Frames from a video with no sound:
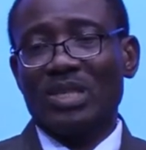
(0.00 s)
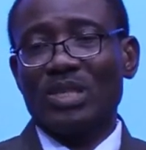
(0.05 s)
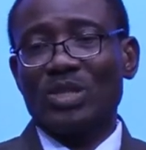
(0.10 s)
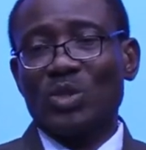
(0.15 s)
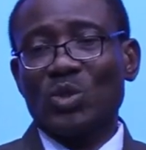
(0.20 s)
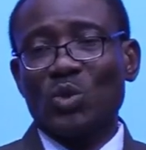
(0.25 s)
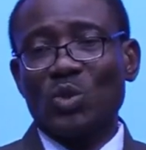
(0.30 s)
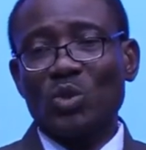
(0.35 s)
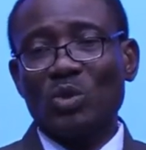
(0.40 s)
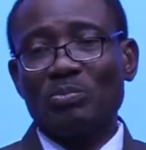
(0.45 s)

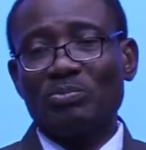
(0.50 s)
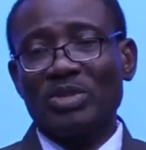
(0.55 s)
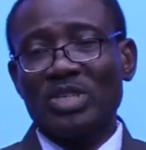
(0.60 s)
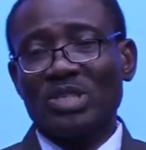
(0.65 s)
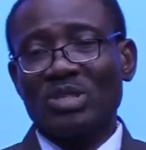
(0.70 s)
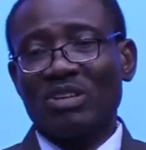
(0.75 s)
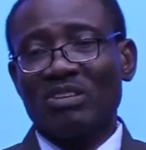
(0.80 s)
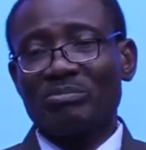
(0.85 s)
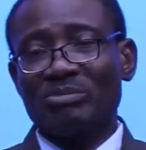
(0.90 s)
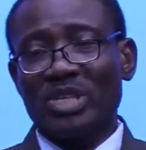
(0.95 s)
Two
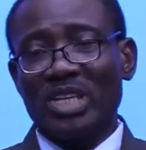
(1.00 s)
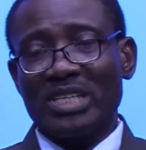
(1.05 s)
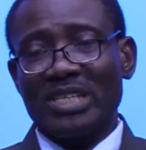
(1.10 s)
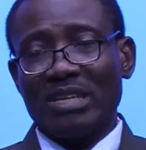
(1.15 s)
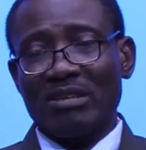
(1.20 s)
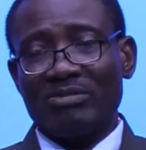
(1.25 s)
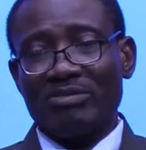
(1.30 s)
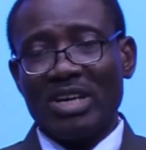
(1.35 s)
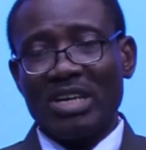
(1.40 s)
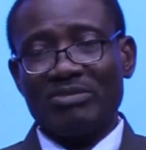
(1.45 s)
pieces of bread
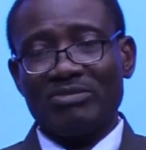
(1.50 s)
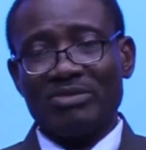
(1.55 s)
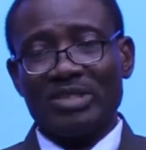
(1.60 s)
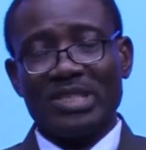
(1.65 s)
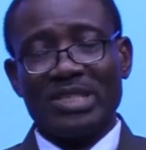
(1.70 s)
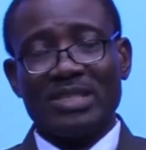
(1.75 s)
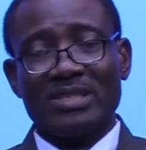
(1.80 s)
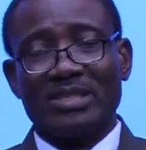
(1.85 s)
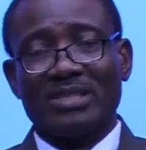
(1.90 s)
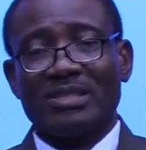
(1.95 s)
and five
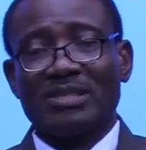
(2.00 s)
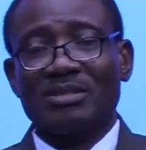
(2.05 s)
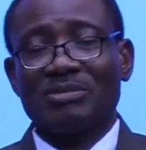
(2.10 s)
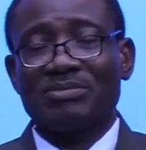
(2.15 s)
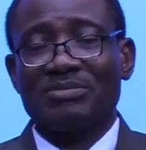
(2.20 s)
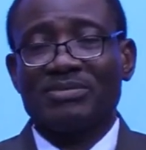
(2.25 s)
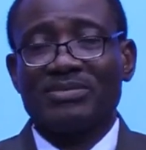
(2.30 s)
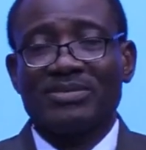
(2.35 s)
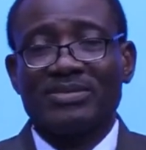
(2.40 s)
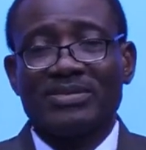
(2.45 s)
fishes.
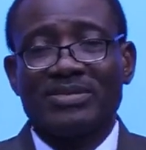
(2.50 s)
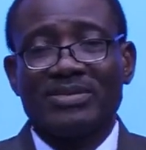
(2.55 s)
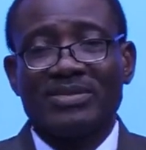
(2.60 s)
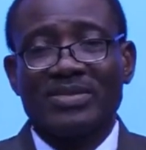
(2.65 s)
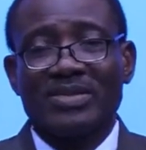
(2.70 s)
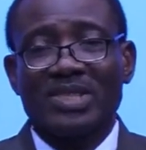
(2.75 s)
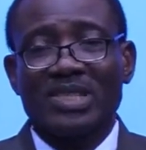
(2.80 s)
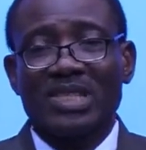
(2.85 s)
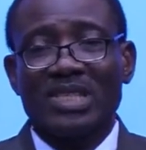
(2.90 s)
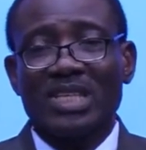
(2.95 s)

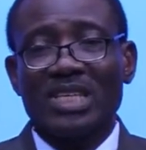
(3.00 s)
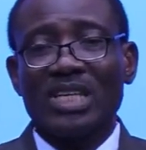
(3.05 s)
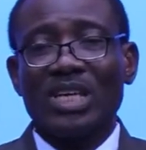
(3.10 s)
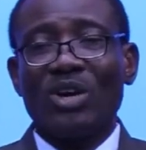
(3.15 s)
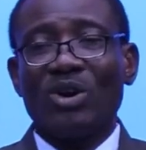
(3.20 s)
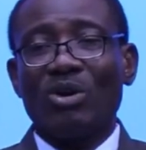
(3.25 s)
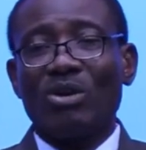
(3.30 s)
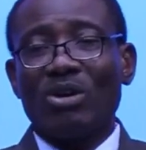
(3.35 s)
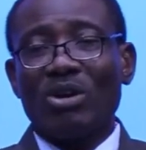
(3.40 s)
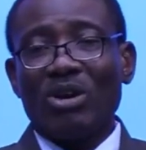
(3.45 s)
He
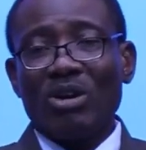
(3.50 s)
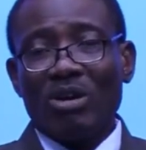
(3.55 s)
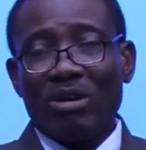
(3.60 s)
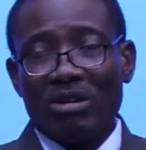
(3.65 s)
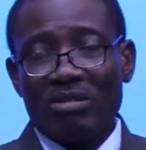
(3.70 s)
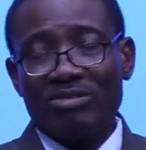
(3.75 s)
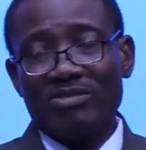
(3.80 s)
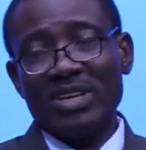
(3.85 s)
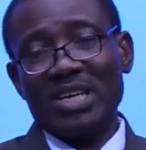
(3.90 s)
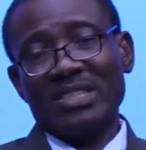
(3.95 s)

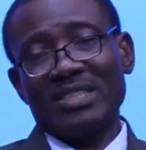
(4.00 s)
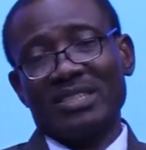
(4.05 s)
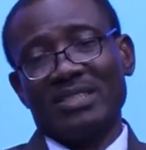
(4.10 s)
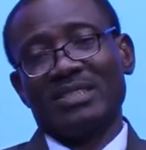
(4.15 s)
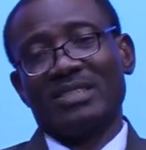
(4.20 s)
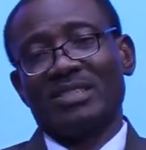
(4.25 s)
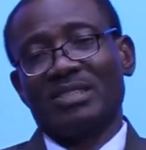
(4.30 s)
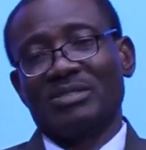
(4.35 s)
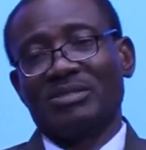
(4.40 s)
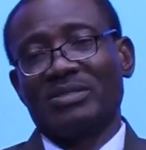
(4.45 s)
offered
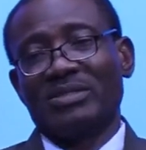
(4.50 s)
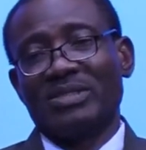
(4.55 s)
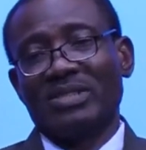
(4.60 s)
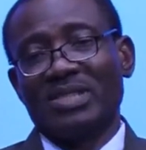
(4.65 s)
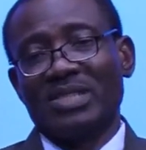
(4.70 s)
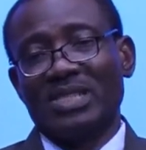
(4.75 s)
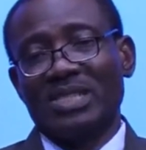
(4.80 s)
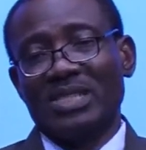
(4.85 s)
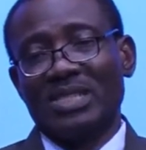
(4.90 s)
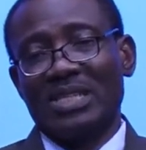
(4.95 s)
it.
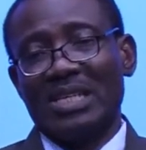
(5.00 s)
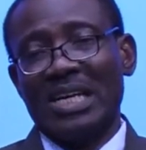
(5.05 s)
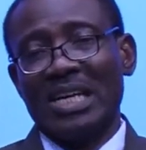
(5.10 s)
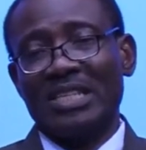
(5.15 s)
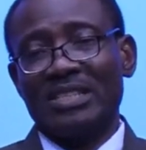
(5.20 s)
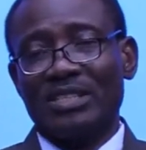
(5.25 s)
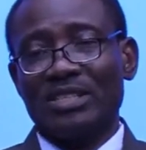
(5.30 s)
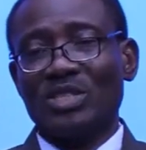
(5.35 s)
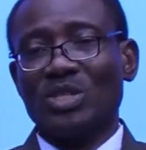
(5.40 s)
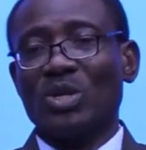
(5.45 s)

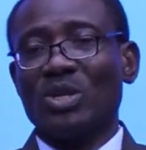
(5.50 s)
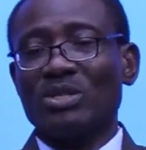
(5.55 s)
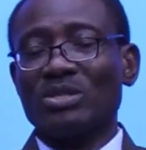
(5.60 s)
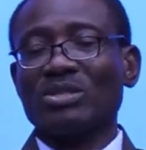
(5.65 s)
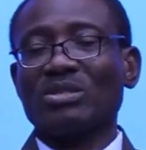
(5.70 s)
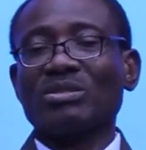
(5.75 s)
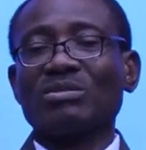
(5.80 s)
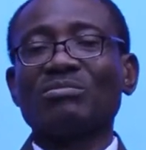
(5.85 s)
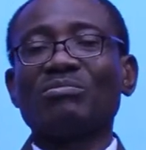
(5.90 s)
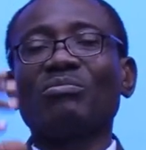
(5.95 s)
And
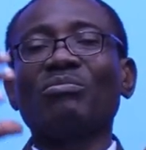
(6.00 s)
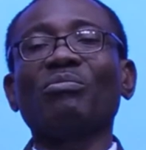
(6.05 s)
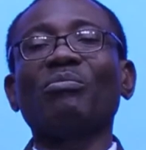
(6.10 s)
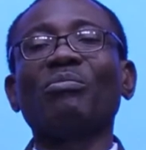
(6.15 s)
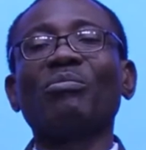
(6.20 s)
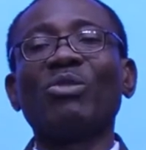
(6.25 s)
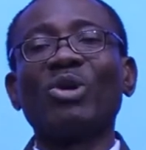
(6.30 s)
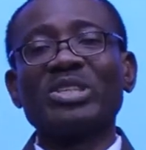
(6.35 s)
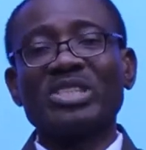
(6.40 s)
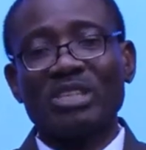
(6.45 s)
Jesus
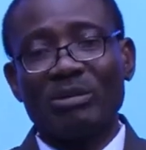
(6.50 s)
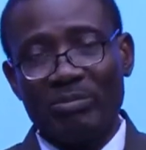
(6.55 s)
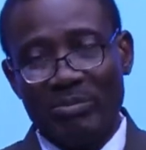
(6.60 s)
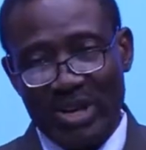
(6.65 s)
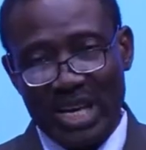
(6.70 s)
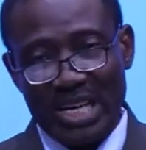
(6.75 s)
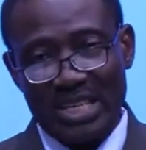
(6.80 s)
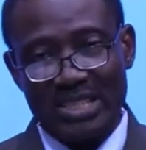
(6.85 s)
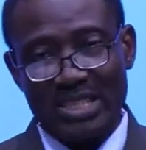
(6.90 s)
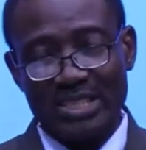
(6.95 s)

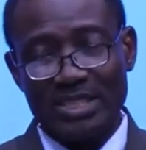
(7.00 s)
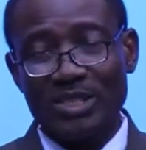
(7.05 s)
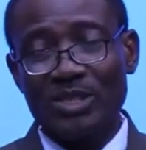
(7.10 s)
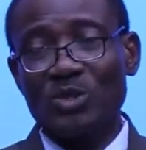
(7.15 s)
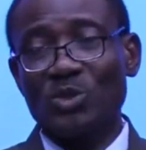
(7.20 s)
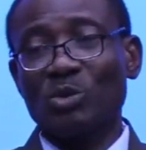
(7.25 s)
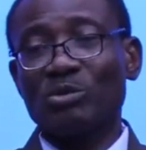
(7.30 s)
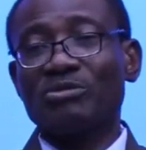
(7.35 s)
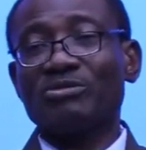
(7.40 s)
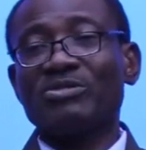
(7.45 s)
multiplied it
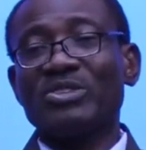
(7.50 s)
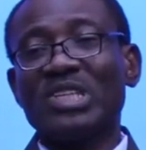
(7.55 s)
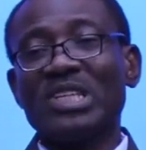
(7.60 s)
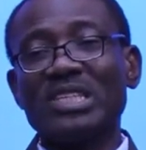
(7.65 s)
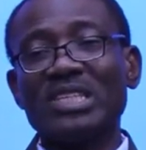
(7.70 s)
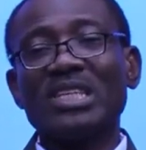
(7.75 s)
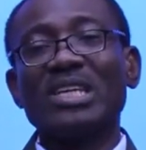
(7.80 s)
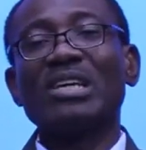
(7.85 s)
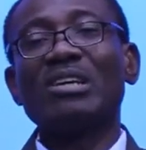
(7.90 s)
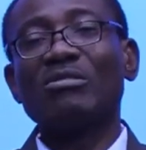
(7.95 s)
to
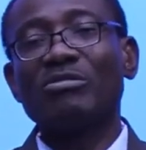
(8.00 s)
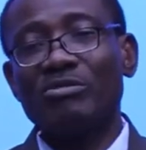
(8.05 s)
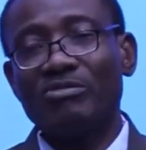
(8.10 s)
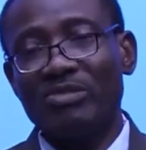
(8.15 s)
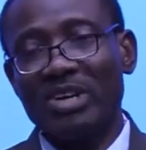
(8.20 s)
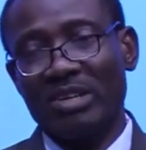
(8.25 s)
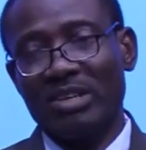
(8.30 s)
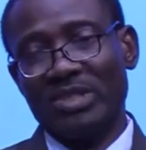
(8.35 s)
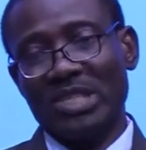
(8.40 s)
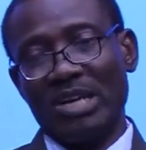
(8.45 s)
feed
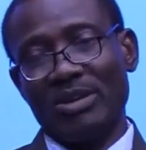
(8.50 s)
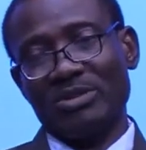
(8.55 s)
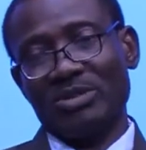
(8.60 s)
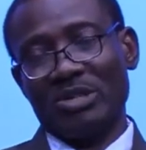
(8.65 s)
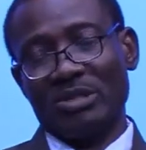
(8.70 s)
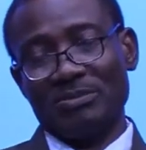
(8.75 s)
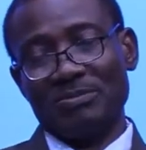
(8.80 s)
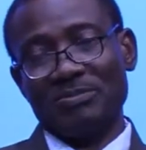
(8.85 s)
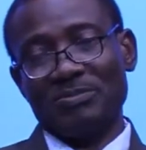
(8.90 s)
5,000.